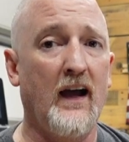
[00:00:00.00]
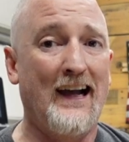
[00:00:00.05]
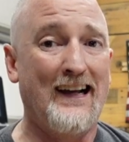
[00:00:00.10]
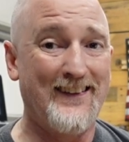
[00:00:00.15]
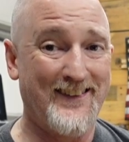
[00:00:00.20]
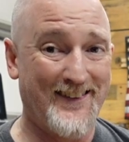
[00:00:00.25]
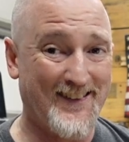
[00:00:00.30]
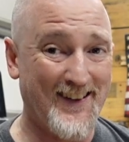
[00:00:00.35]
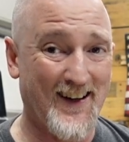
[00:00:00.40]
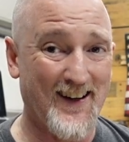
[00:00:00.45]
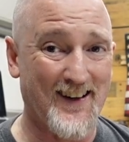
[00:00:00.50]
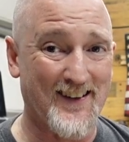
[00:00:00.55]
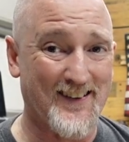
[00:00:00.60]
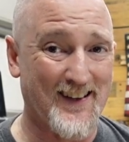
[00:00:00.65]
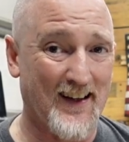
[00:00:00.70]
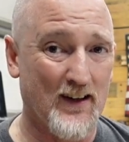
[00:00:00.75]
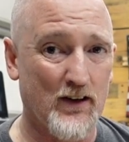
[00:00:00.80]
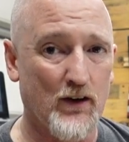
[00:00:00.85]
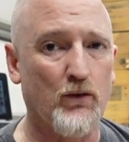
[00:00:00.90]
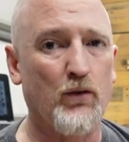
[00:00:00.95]
It does.
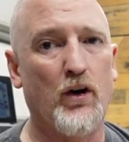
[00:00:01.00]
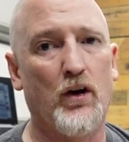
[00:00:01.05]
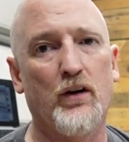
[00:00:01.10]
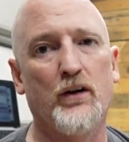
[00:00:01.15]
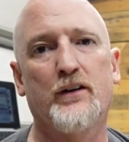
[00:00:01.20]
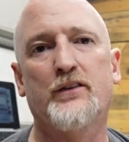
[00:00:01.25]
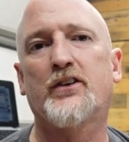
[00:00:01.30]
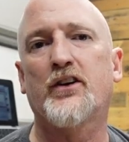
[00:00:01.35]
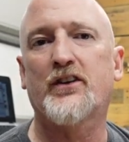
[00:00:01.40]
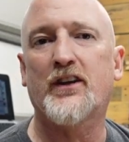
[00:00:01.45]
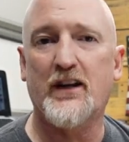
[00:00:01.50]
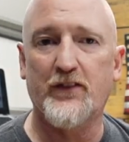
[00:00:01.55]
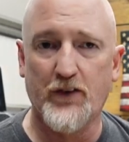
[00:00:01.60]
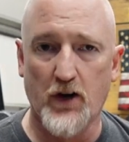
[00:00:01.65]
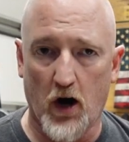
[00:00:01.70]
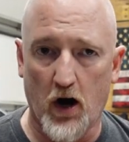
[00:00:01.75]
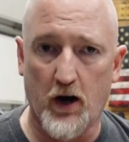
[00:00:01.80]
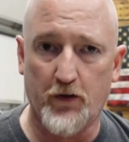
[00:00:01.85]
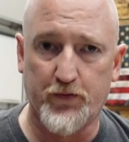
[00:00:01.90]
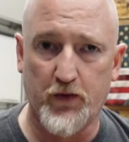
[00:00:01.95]
It, well, does it have
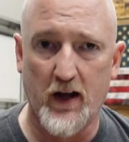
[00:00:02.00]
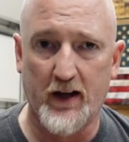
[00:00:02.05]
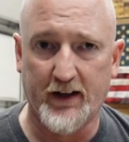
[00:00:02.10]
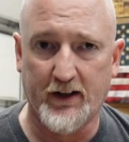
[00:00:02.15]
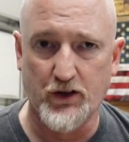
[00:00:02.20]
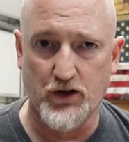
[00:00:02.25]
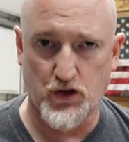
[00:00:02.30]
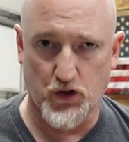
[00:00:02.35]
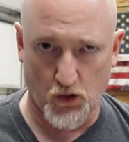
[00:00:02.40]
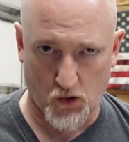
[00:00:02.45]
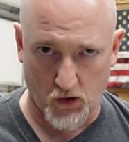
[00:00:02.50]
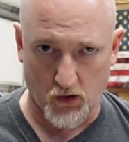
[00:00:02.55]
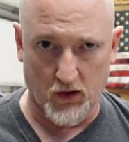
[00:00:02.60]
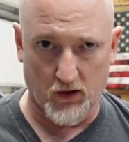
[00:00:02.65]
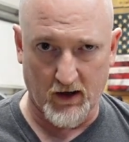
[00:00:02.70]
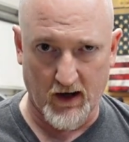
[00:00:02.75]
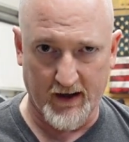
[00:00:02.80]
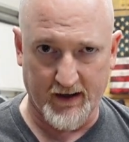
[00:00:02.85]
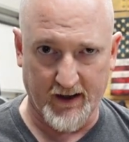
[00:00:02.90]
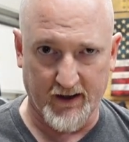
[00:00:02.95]
an offline
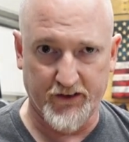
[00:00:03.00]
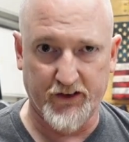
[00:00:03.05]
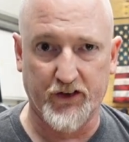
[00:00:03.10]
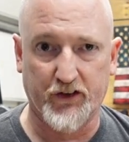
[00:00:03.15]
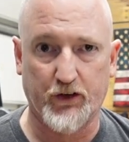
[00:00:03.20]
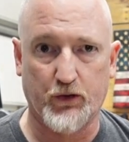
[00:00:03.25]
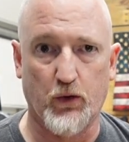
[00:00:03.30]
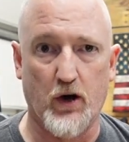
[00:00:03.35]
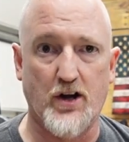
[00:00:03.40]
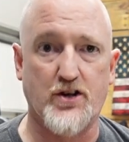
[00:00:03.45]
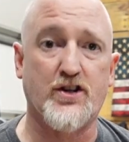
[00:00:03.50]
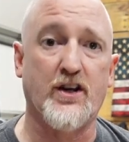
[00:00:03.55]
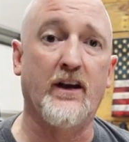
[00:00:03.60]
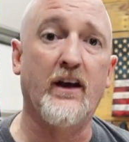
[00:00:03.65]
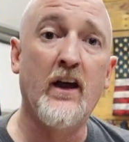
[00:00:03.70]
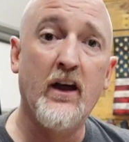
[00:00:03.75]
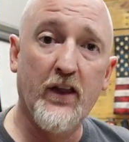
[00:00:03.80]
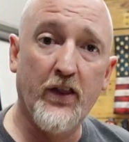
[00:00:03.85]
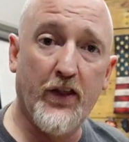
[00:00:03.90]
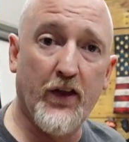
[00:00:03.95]
controller? I guess is the question.
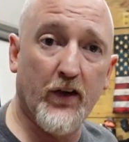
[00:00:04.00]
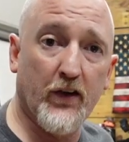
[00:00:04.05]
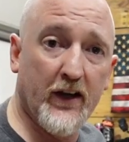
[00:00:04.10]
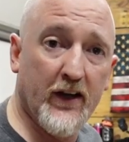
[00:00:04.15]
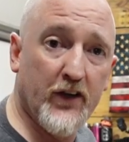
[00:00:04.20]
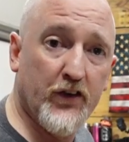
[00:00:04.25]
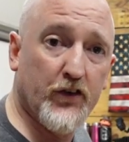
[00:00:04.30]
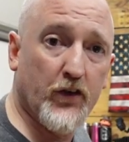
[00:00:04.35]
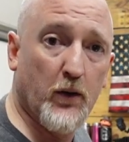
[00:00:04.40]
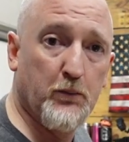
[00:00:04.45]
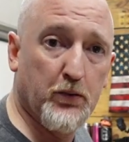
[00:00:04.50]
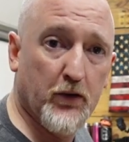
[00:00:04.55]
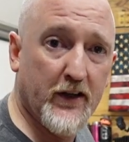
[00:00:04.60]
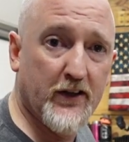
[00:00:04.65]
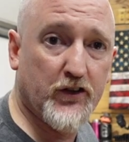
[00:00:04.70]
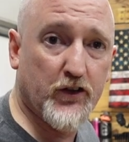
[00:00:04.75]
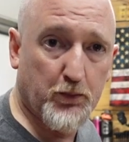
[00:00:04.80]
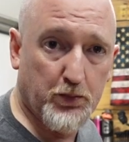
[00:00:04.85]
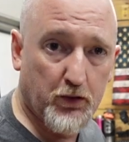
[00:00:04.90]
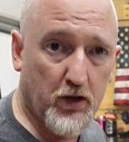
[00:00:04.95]
There is a
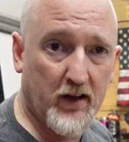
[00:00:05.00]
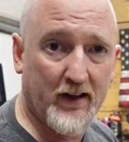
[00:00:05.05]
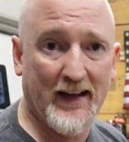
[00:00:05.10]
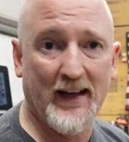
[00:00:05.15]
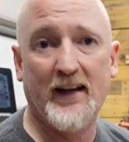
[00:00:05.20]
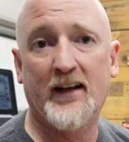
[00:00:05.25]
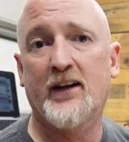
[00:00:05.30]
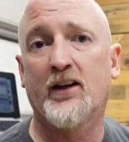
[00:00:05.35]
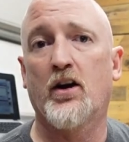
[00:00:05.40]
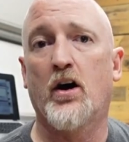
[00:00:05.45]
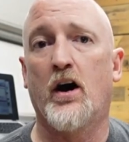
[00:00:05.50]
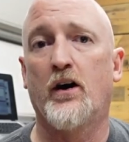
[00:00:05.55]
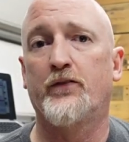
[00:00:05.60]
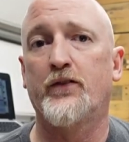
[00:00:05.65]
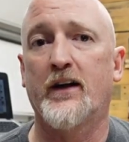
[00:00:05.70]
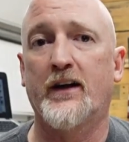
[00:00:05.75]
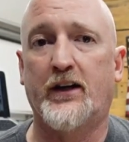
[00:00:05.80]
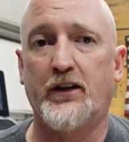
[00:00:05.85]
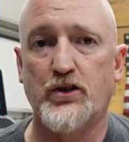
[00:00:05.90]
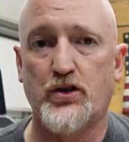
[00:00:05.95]
place to plug in an
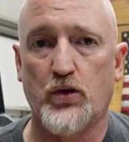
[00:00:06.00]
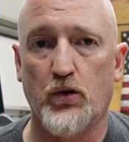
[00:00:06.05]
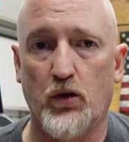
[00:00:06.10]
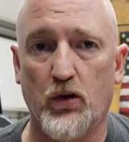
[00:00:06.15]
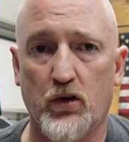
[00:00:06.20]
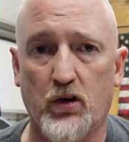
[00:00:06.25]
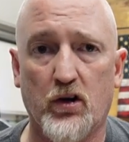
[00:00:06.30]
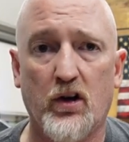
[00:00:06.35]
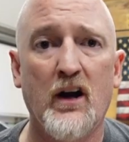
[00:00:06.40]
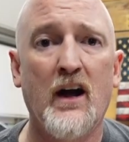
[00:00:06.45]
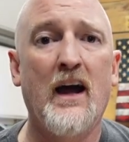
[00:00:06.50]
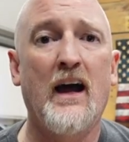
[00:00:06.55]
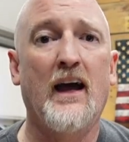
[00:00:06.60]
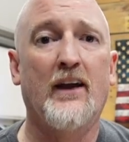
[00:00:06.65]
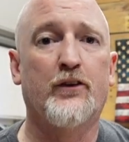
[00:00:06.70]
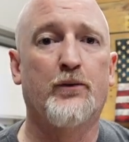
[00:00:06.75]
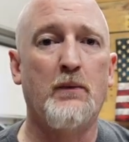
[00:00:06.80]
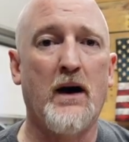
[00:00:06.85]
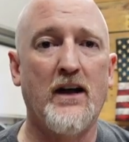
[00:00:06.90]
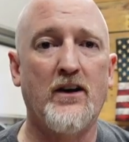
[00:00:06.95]
offline controller.
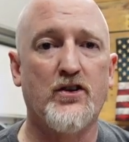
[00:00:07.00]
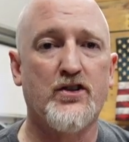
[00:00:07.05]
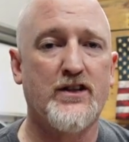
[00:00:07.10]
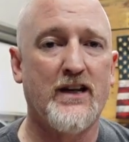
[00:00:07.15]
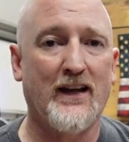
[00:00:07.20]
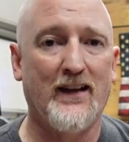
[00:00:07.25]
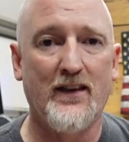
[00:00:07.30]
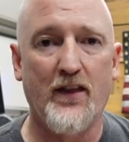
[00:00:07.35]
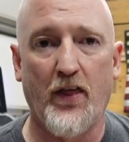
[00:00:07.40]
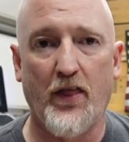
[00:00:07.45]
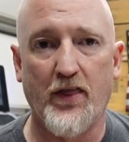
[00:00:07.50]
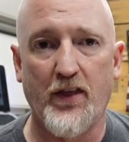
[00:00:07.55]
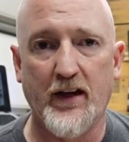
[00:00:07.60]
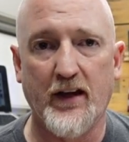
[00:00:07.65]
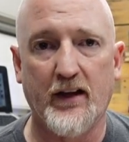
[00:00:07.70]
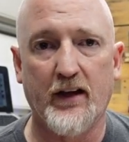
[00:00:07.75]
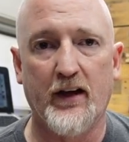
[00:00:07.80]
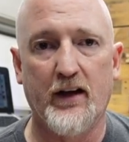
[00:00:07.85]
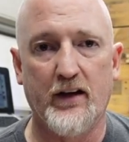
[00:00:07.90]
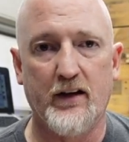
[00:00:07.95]
It's my understanding that
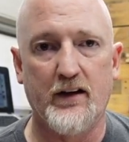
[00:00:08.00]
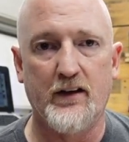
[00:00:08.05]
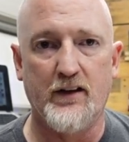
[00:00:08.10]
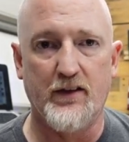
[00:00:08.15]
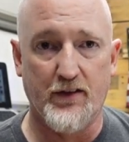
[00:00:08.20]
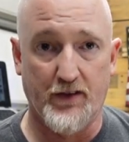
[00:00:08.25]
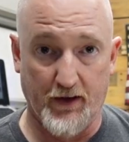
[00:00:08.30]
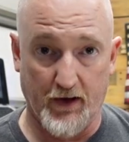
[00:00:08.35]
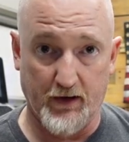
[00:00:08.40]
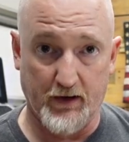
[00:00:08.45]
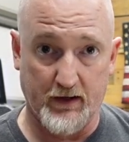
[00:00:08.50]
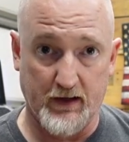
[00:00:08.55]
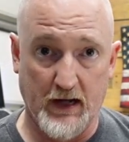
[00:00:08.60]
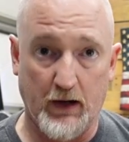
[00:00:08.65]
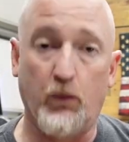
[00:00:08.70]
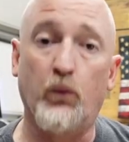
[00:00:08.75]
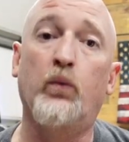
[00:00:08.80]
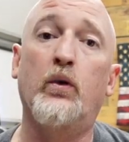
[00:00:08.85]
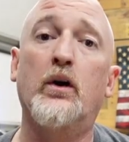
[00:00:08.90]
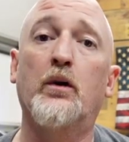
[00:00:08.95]
they, it,
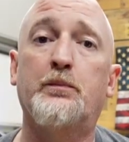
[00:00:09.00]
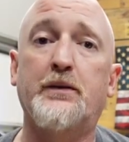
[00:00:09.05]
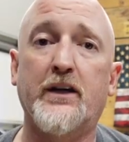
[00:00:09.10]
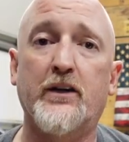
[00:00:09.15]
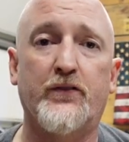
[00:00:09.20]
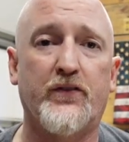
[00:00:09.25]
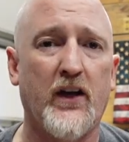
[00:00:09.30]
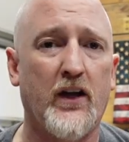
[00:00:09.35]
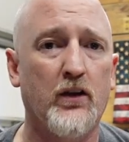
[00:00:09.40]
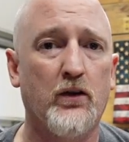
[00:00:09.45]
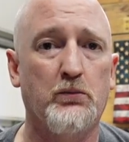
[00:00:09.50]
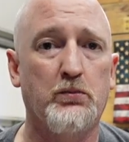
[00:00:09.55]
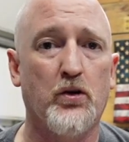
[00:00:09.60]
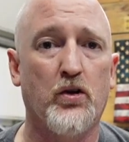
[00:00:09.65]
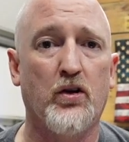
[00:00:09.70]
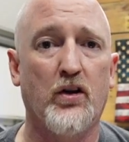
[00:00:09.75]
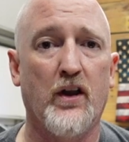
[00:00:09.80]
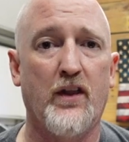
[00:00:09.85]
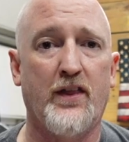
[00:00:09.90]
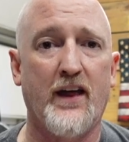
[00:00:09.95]
it will be
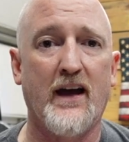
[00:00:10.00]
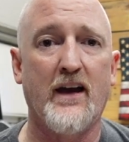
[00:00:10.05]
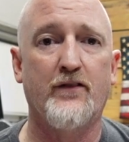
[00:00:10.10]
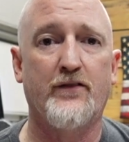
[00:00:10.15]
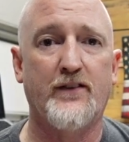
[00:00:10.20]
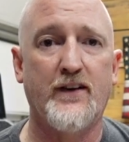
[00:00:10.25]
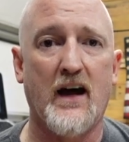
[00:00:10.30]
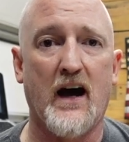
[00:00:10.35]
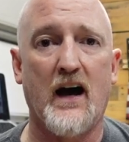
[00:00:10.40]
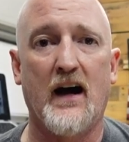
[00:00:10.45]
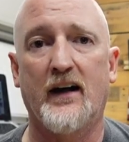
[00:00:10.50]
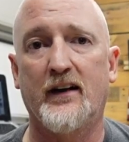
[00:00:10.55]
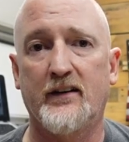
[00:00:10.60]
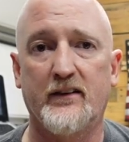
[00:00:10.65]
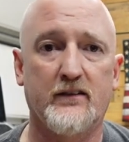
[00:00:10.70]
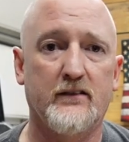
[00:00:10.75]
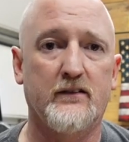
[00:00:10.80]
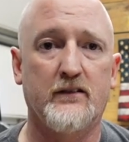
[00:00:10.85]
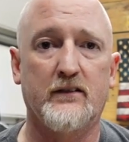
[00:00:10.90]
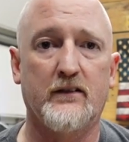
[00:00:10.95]
available. They have
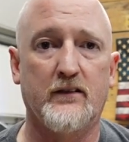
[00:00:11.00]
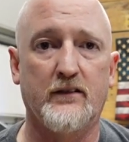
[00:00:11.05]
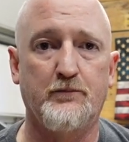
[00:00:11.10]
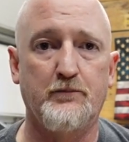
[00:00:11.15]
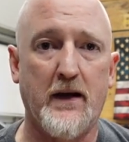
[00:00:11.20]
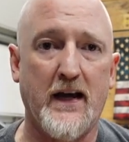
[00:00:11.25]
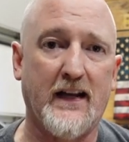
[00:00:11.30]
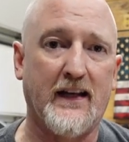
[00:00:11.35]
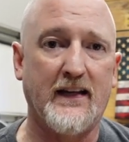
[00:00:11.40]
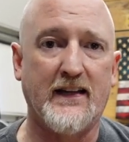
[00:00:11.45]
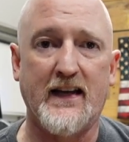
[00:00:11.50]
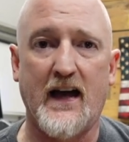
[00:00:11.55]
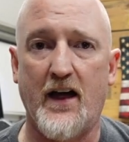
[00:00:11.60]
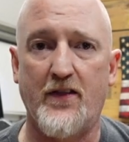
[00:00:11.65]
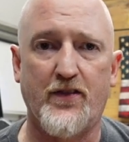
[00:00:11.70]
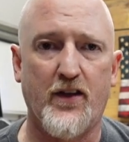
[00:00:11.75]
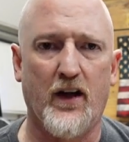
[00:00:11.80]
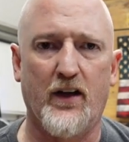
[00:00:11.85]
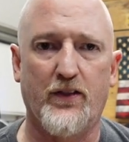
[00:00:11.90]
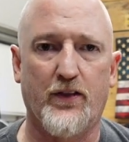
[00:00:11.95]
not made it
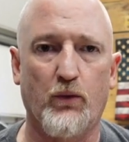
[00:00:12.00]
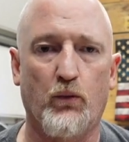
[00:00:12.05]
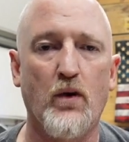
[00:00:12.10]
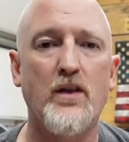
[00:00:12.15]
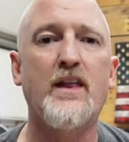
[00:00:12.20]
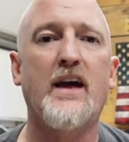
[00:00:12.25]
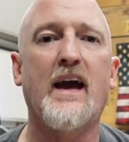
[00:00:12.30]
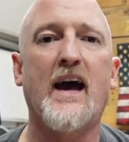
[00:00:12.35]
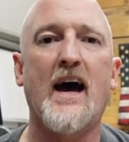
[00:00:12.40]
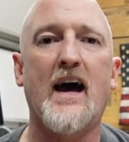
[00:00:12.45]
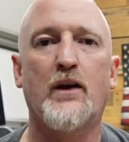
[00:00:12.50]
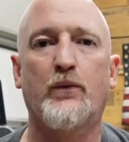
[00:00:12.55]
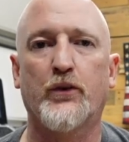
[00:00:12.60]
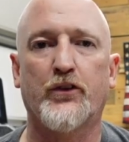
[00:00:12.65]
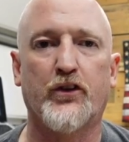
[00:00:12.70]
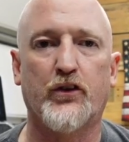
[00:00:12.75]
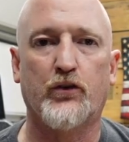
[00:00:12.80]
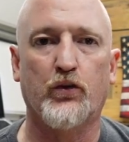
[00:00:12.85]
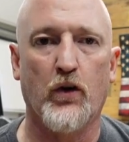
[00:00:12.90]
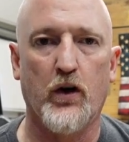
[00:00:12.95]
yet. The, the one they had
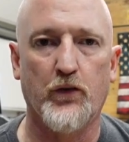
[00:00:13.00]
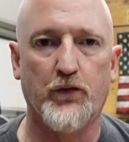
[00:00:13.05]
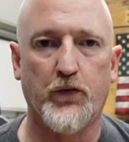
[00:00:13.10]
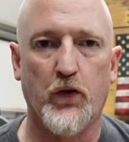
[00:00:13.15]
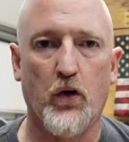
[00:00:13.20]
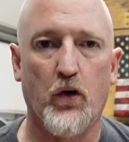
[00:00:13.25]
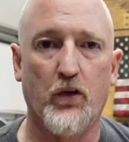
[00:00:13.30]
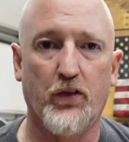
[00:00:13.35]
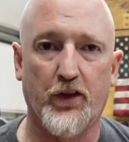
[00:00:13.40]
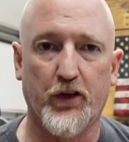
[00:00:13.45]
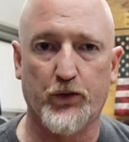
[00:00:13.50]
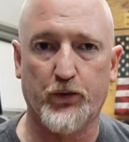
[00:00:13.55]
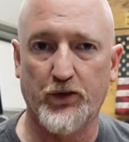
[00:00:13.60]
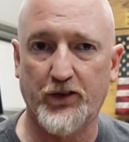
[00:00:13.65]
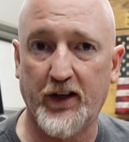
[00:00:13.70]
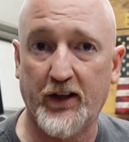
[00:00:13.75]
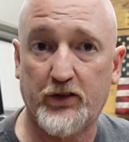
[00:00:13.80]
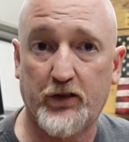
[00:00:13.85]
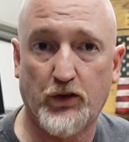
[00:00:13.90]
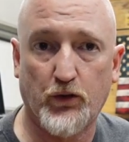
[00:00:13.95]
was a 12 volt, this one
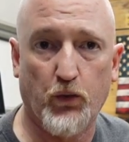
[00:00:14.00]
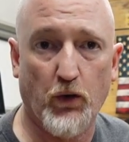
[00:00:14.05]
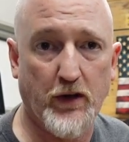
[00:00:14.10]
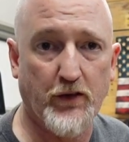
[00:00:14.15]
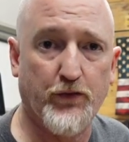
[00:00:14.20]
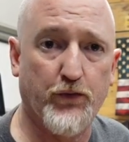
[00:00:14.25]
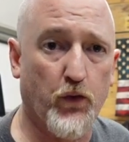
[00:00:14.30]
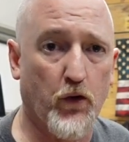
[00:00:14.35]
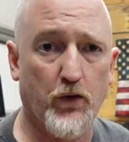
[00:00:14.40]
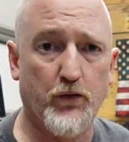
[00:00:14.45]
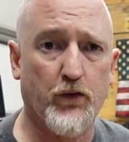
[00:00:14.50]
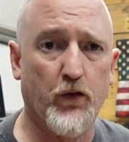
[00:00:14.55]
takes a 24